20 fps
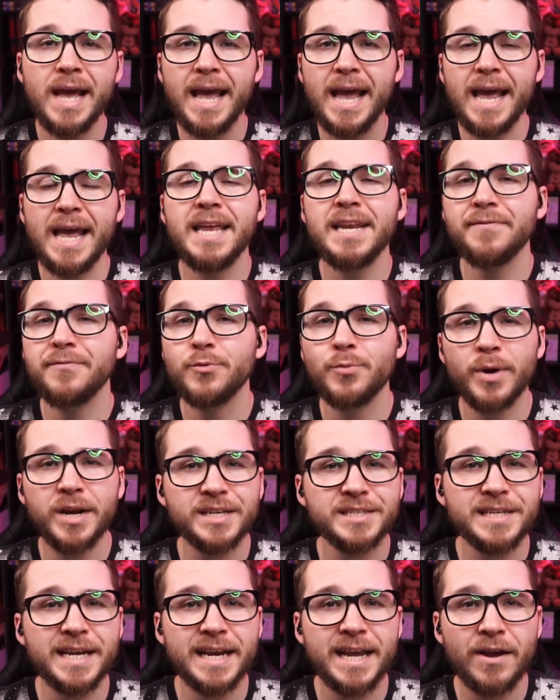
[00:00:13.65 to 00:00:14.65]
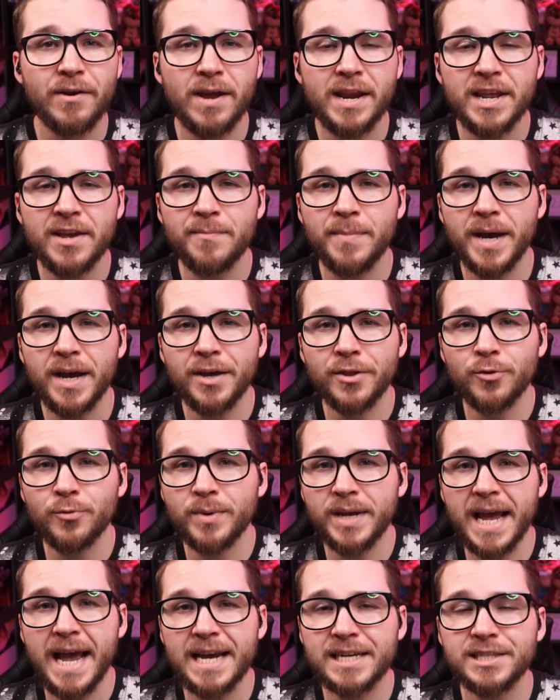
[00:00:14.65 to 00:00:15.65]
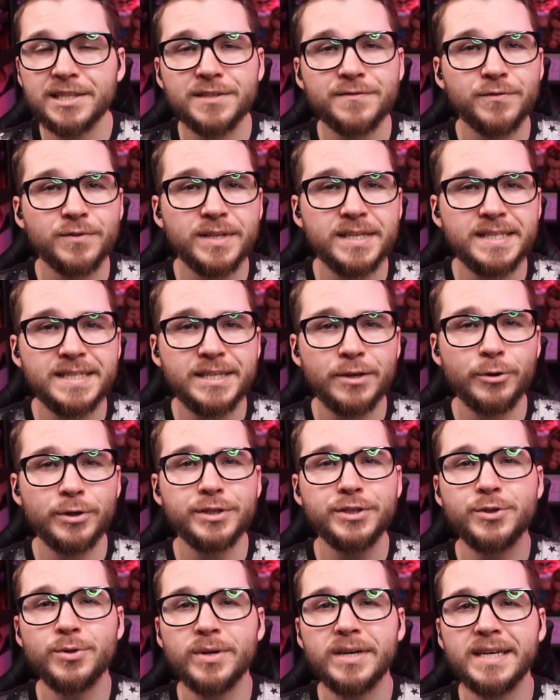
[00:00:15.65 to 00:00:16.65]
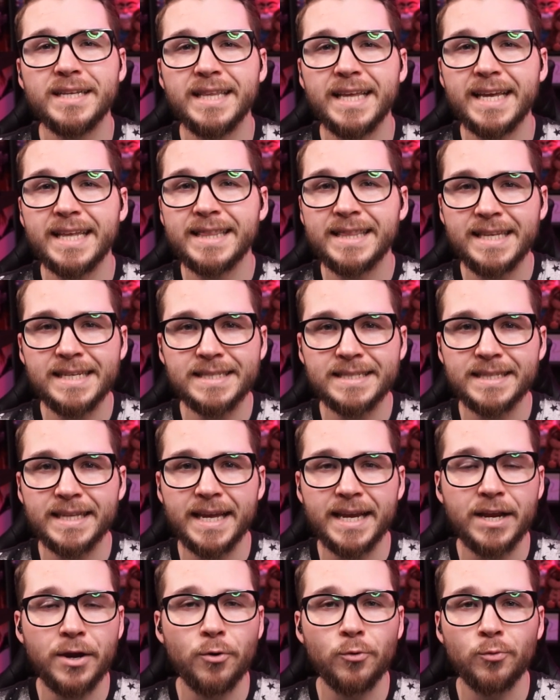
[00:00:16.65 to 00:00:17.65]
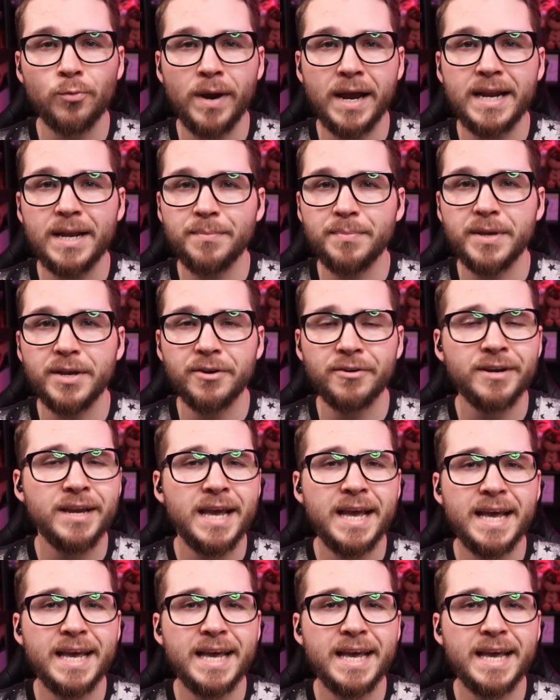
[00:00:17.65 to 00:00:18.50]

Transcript: And if you want to check out any of my other reactions for this series, you can click this link right up here.